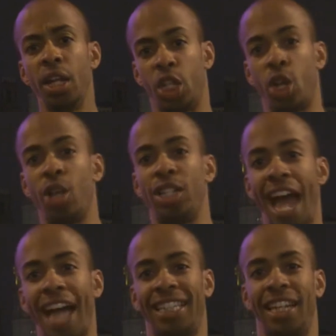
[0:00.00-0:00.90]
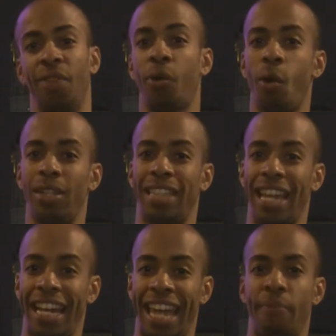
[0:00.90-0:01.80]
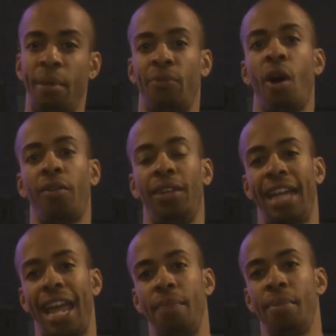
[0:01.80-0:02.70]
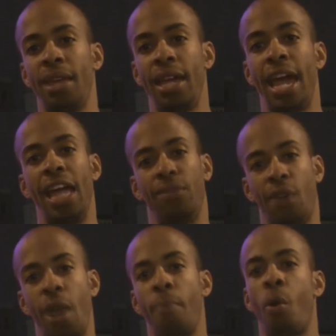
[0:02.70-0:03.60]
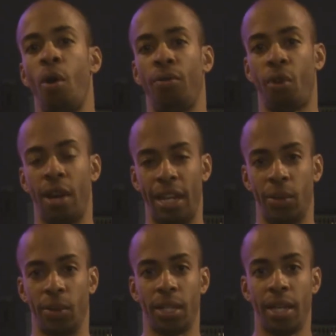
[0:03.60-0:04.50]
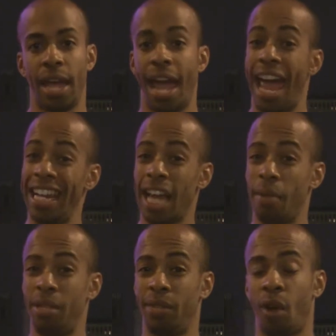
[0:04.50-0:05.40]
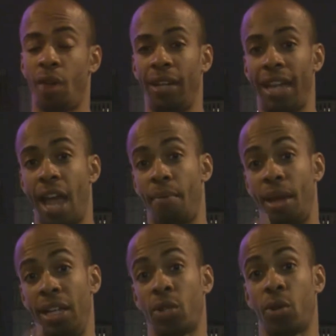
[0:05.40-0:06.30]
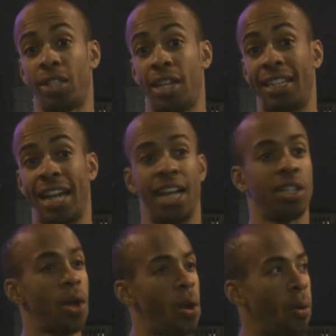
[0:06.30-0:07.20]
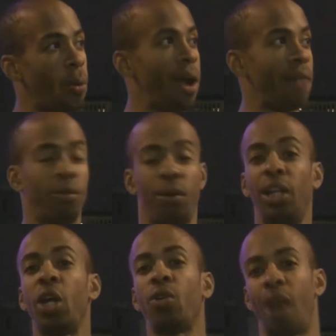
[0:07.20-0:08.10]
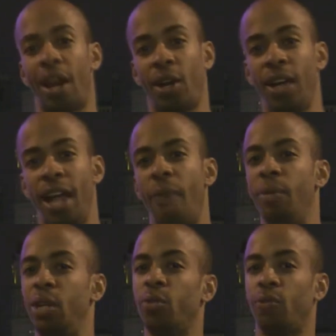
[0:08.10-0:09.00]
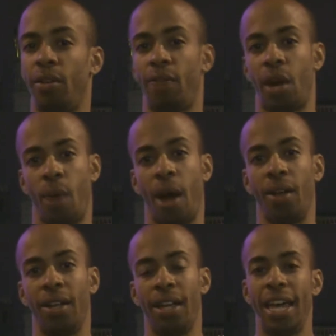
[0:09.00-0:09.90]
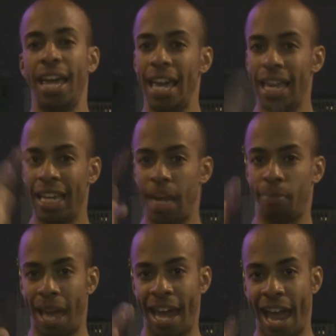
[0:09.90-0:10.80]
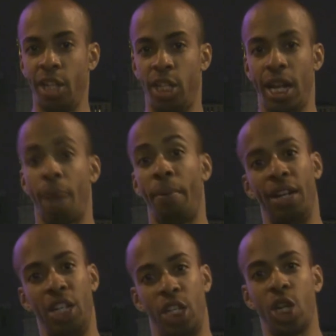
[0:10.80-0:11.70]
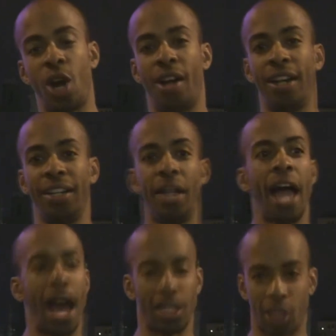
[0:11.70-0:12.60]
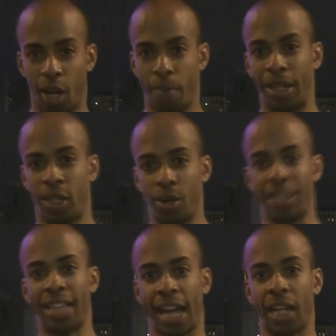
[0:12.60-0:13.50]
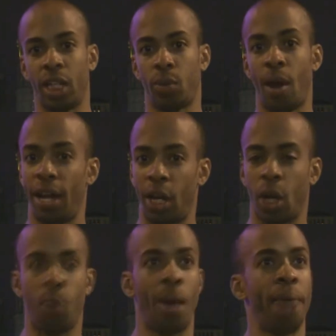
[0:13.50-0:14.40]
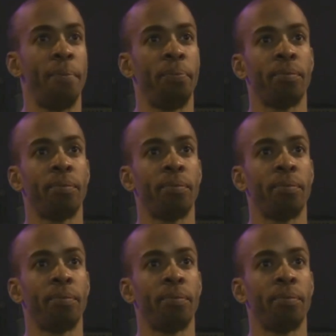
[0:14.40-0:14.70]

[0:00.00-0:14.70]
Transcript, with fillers: DeSean Jackson, of course, getting him involved in a game is very important for our Eagles. Anytime he's involved in a game and he scores touchdowns, we have a really good record. We do very, very well. Keep that energy up. And at DeSean, I'll talk about you in a second as well in a good way,